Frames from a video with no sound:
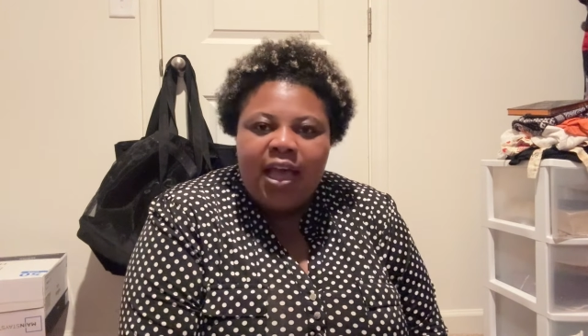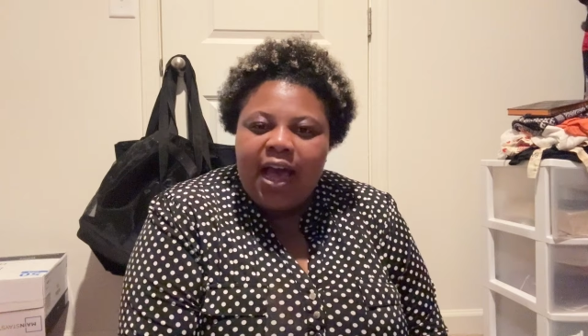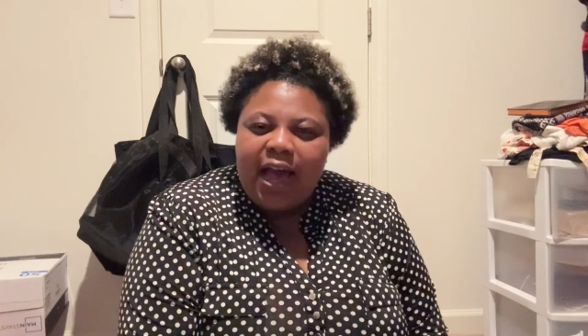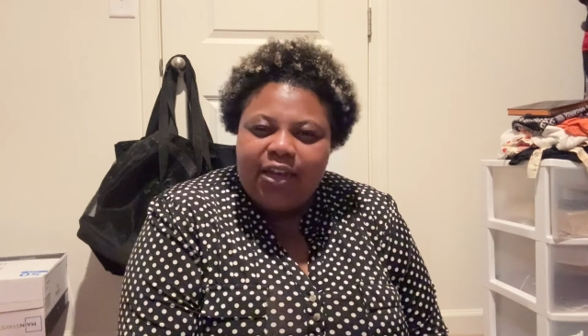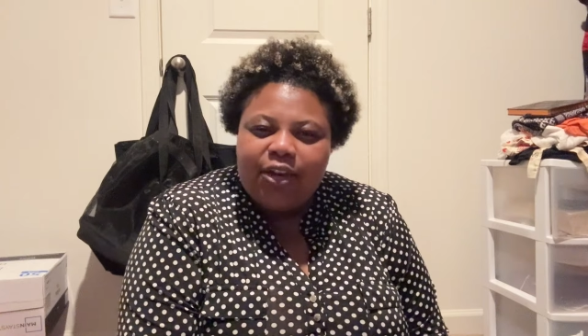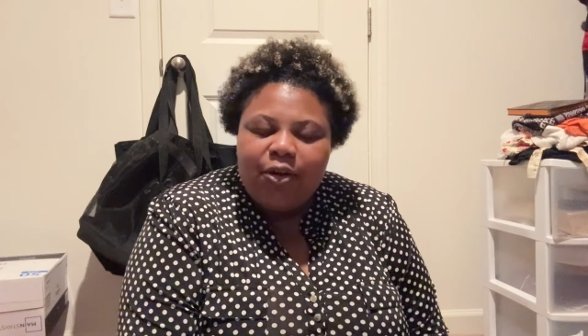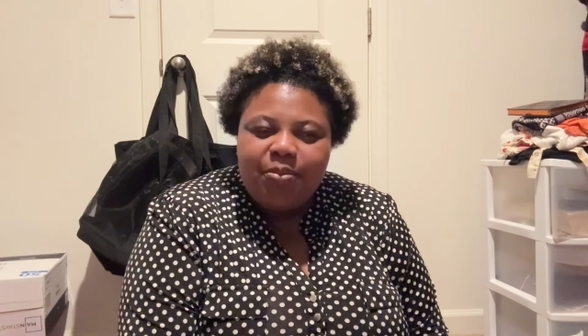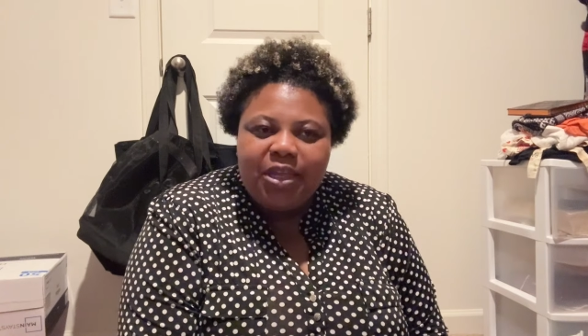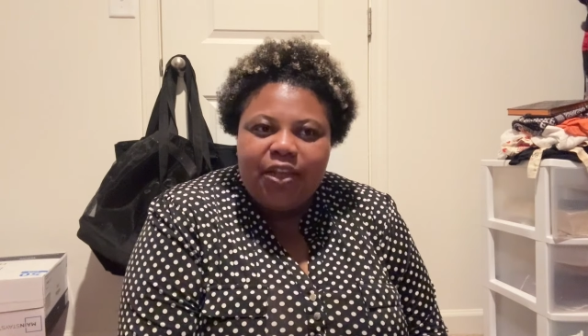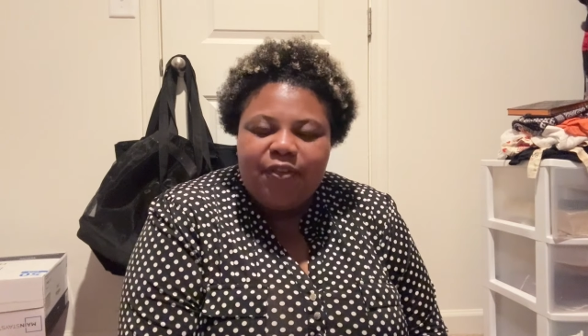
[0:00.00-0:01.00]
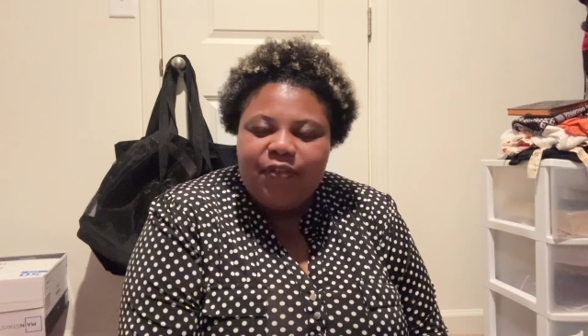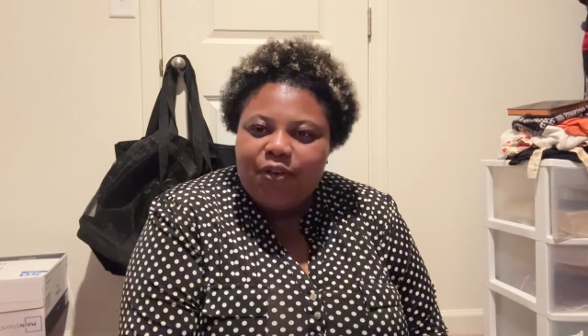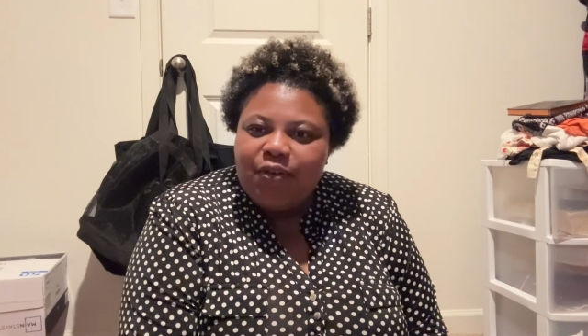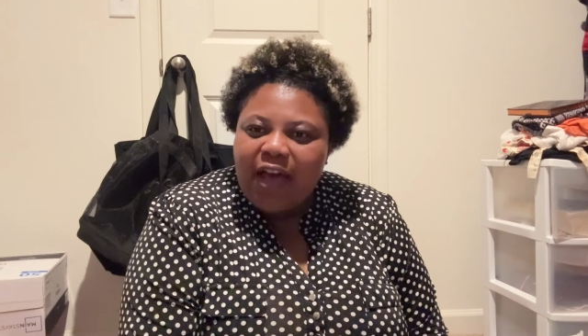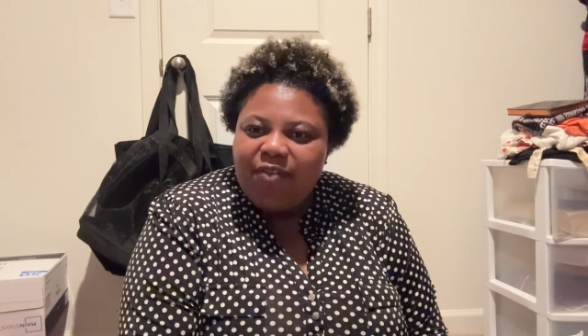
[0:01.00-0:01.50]
I know many of
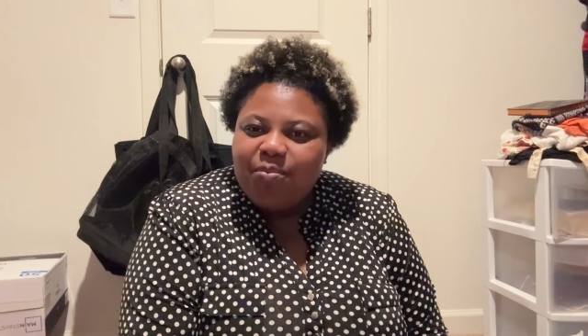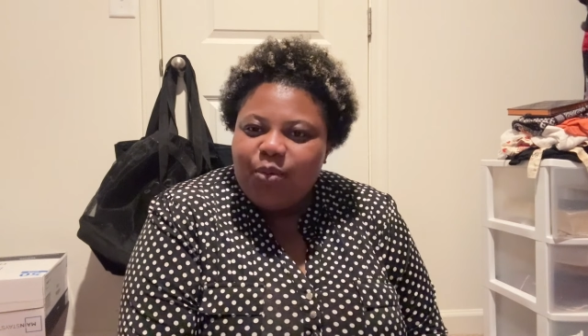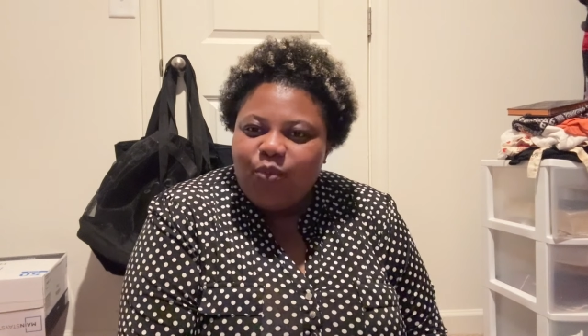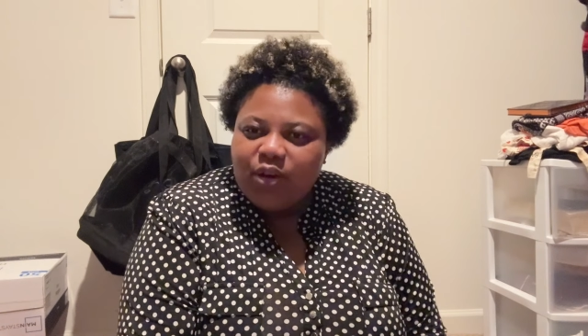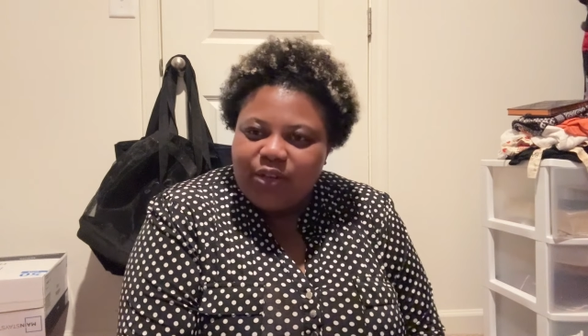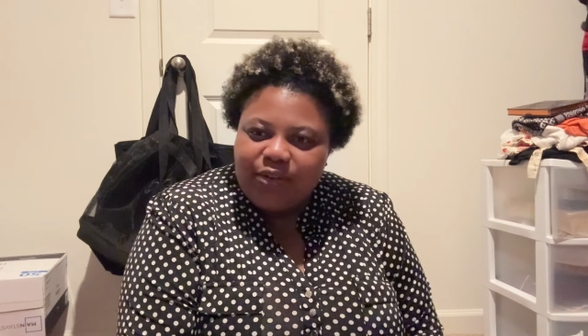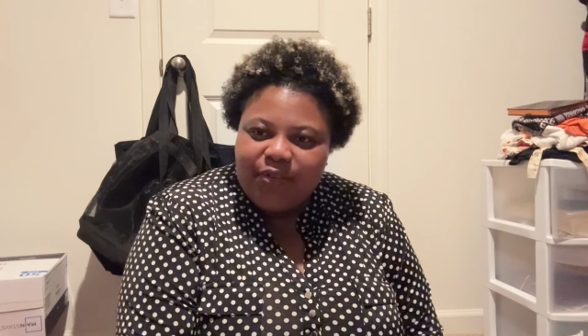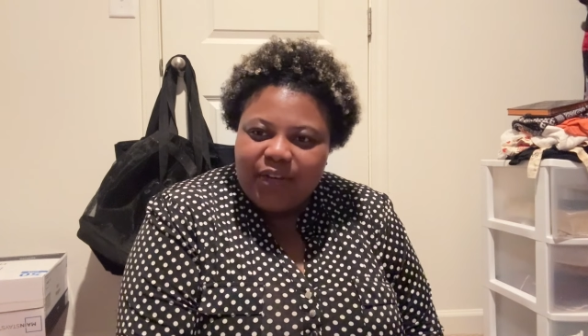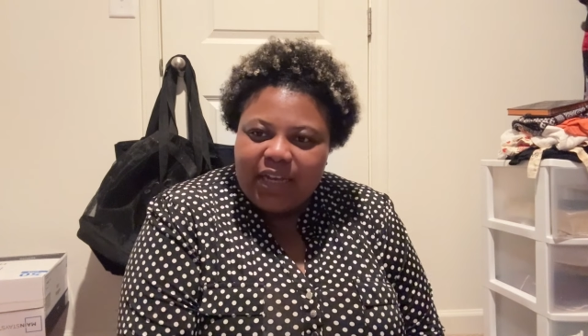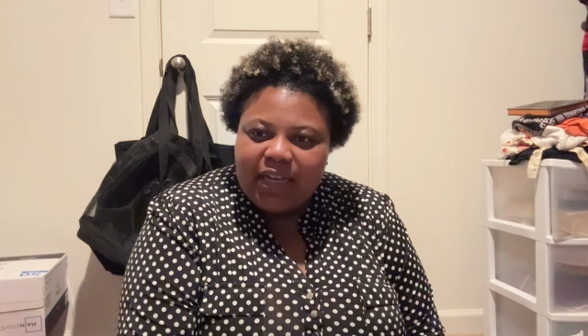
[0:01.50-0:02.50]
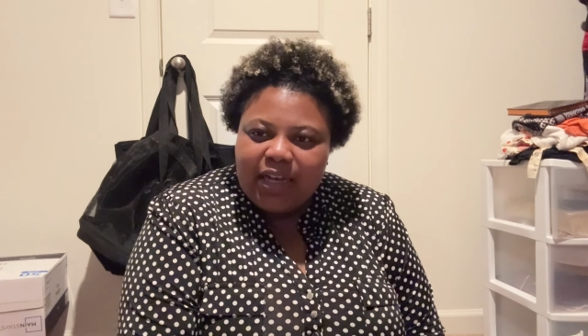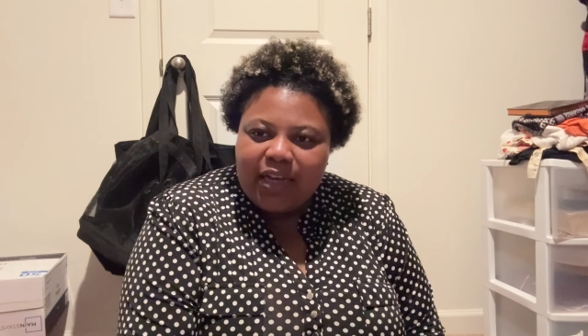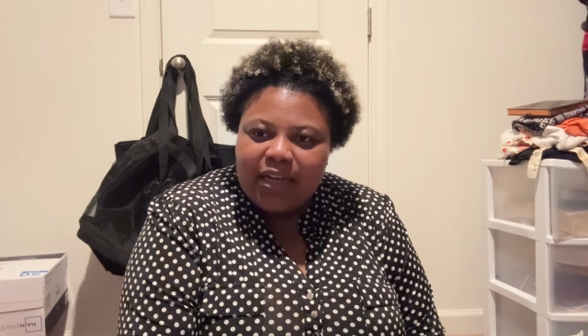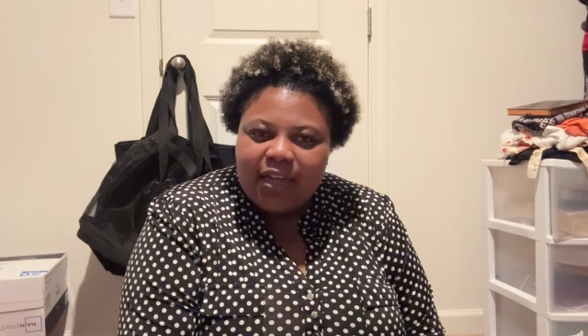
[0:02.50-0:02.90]
you have been wondering,